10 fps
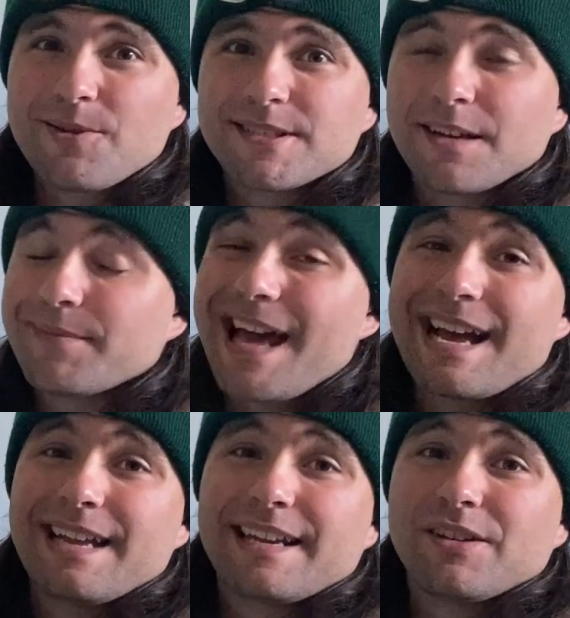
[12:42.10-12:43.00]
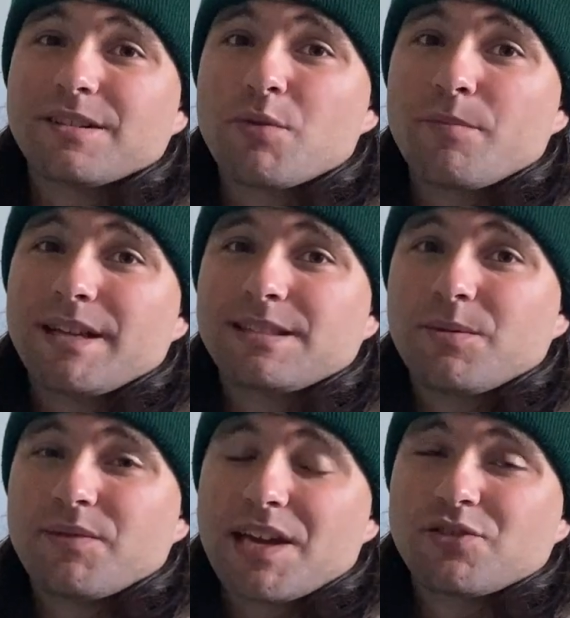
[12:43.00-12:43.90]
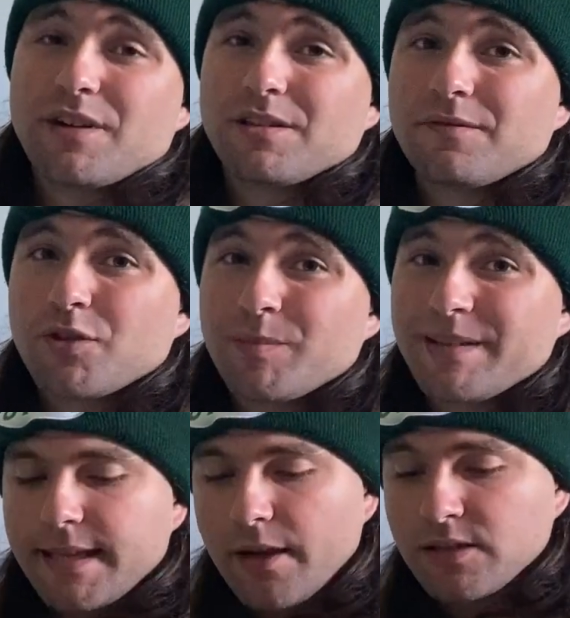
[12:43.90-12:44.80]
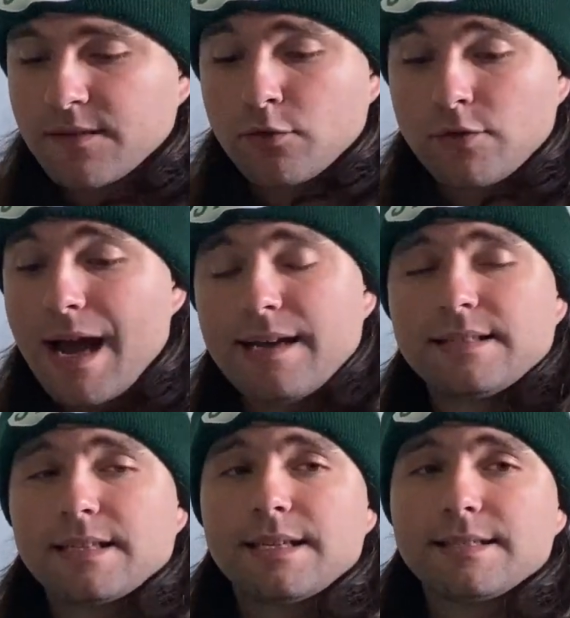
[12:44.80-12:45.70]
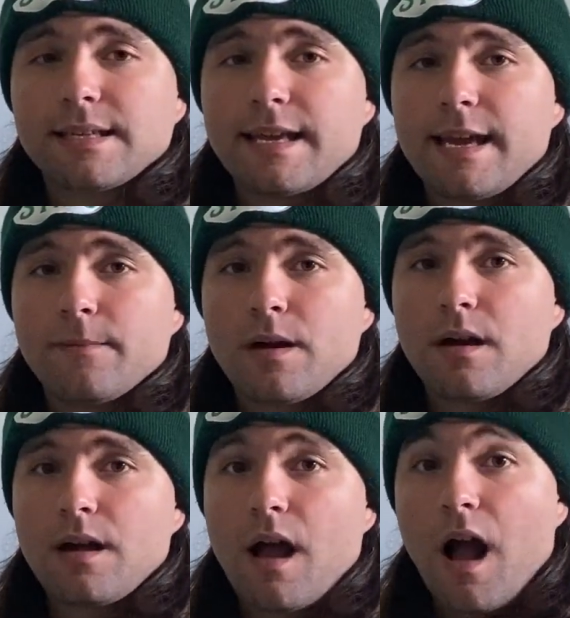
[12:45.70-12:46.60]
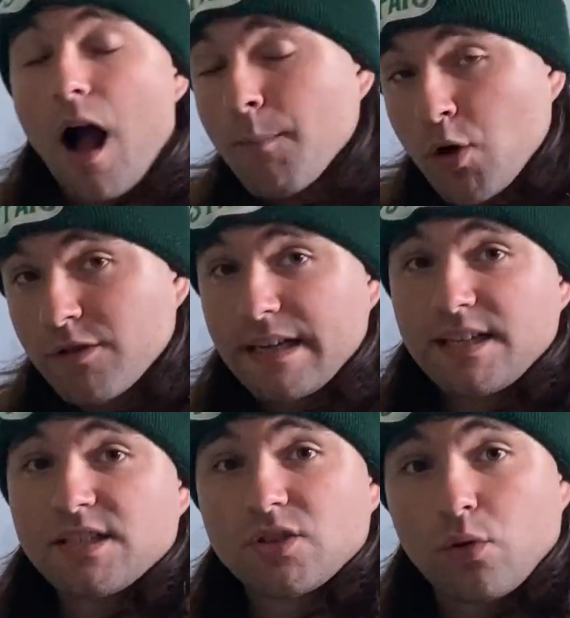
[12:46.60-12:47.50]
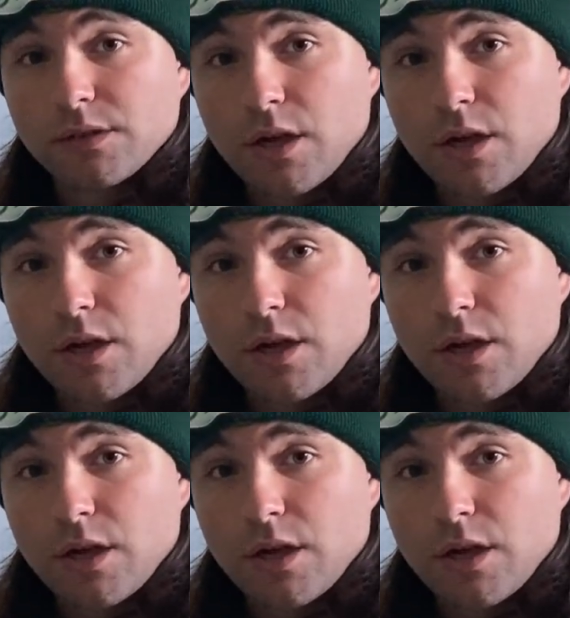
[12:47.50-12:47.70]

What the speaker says: was dumb. That kind of killed the momentum of that trailer for me. Tales of Arise is a game I'm already sold